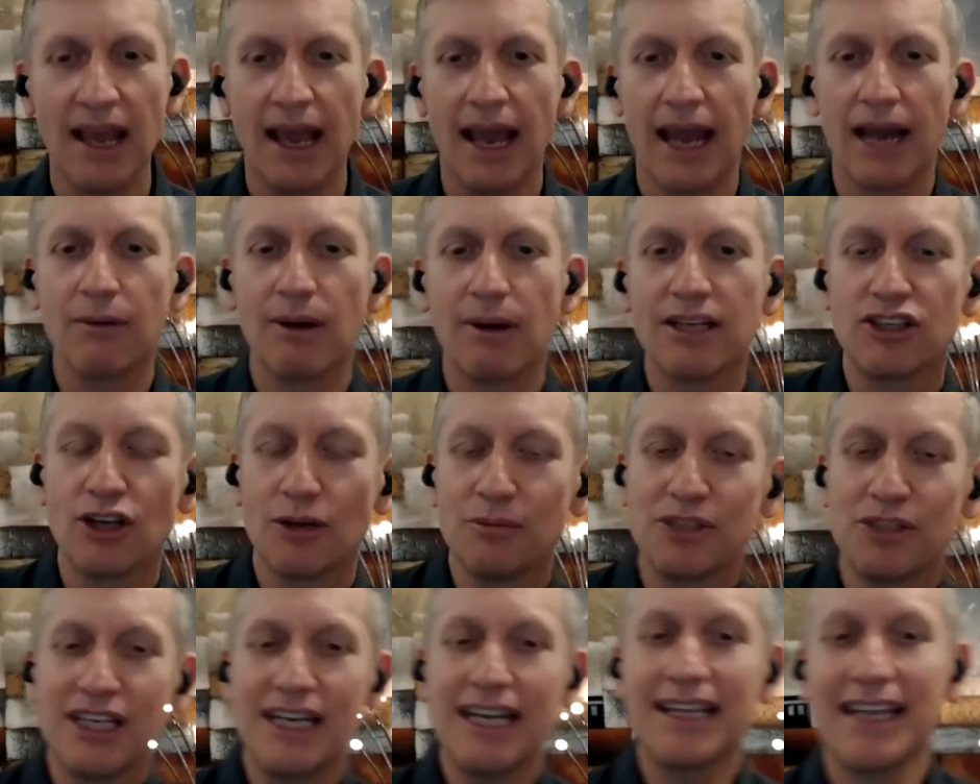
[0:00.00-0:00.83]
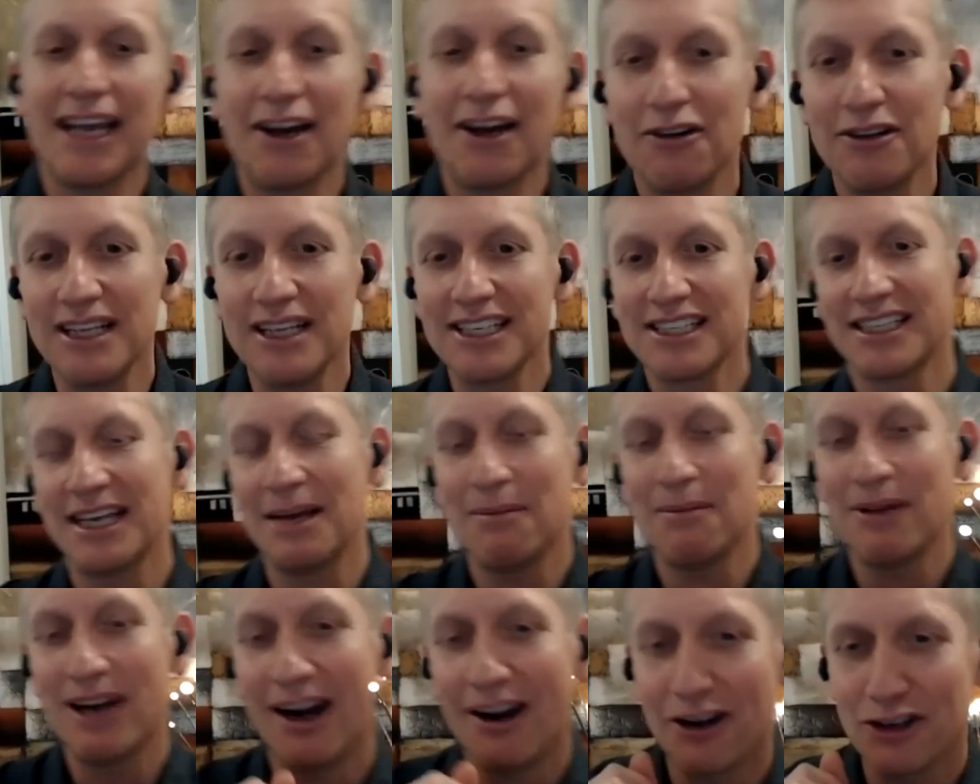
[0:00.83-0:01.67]
Anyway, so I'm sitting there in this
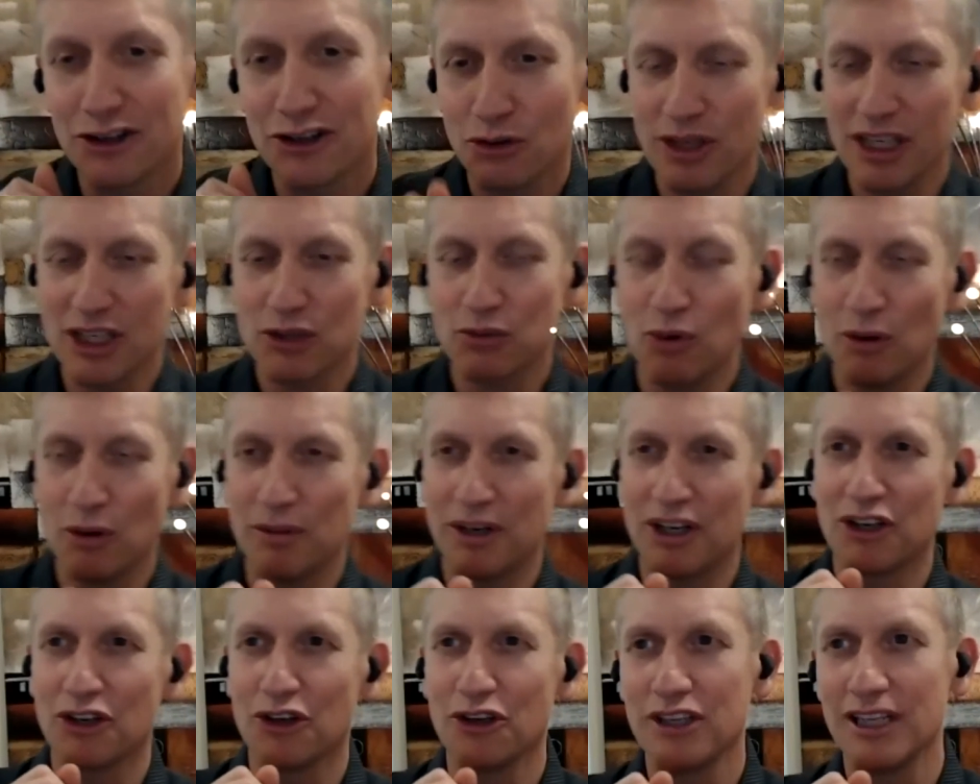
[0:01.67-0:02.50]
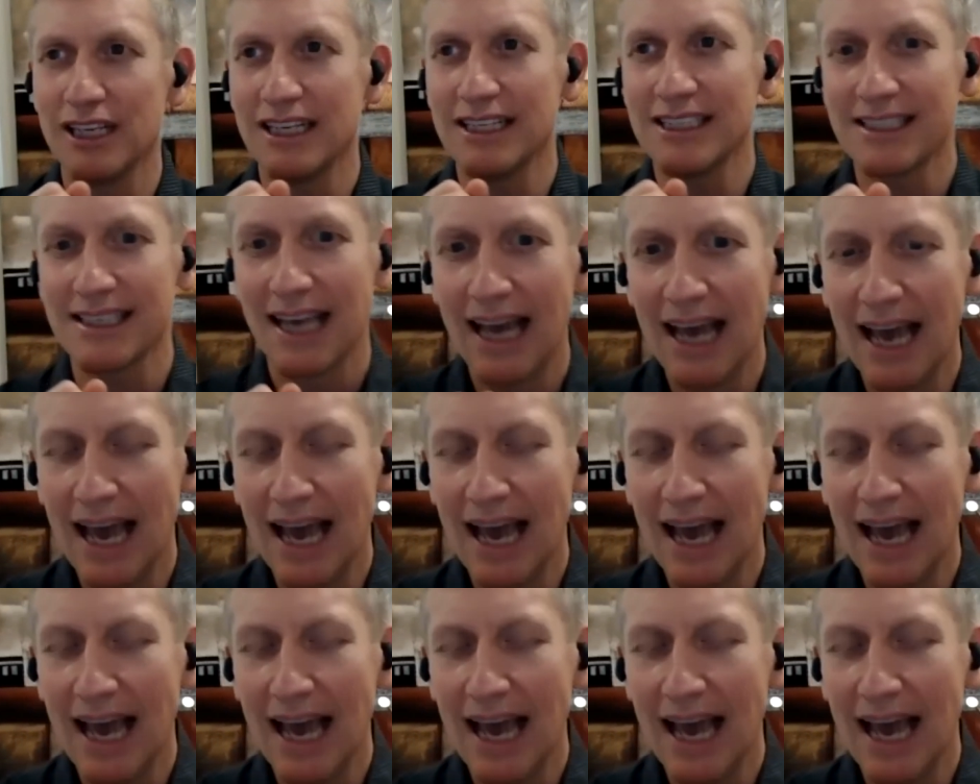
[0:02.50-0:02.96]
seminar. I saw this woman do this,